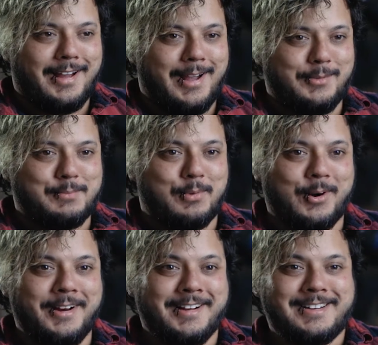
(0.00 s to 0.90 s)
I was
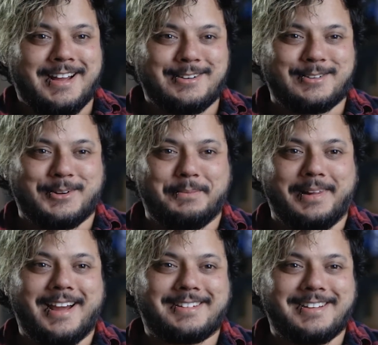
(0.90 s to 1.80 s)
born in a town called
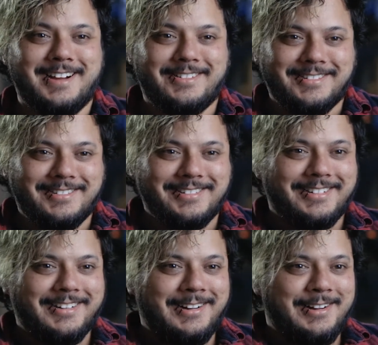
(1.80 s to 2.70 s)
Blacktown,
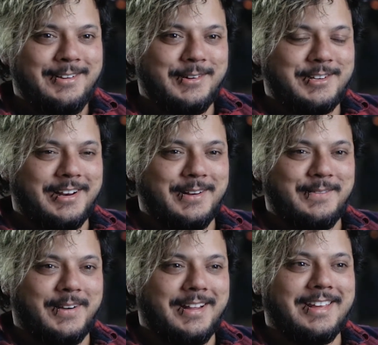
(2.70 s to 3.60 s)
which I
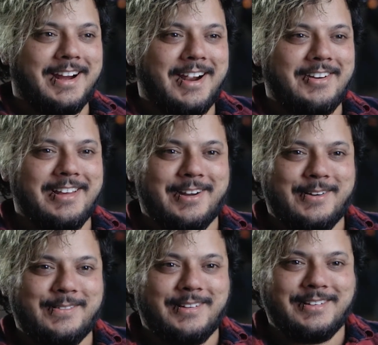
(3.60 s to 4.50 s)
didn't find the irony
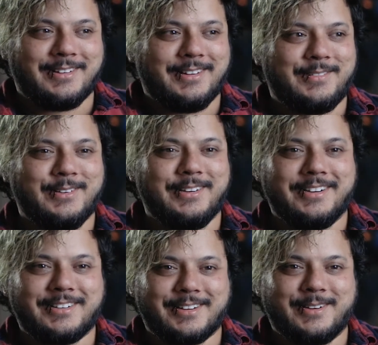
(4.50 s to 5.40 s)
of until a few
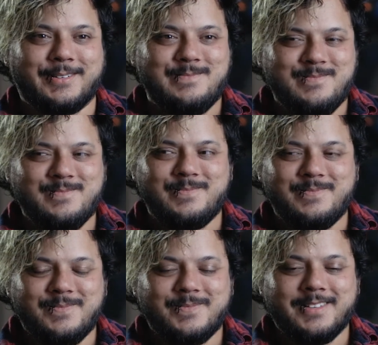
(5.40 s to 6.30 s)
years ago.
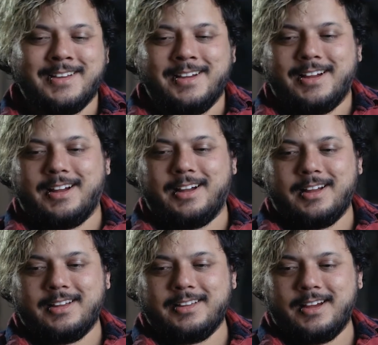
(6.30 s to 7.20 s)

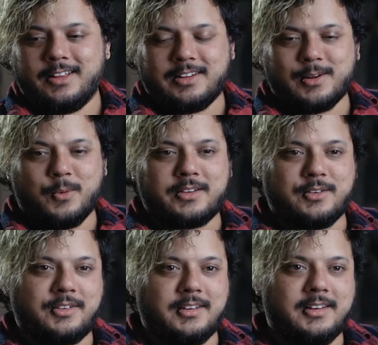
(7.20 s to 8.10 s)
Yeah, it's like
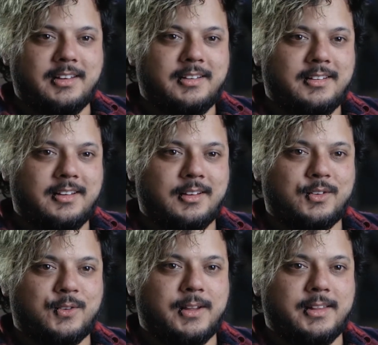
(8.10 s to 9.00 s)
west of Sydney in
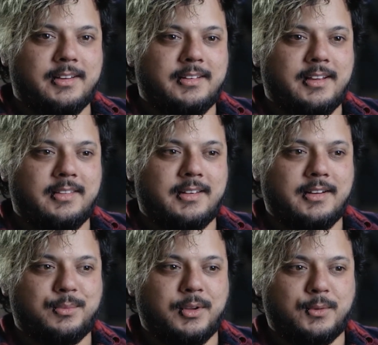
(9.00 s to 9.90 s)
Australia, and then
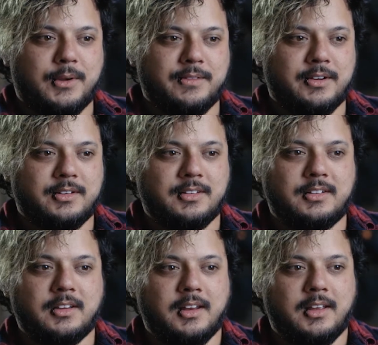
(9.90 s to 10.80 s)
I spent 12 years in
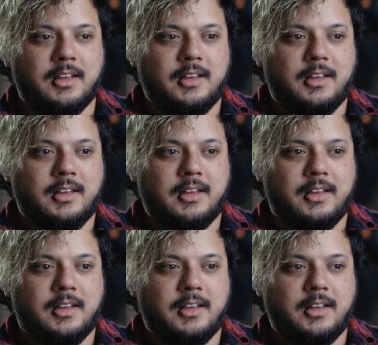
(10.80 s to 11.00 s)
Sydney.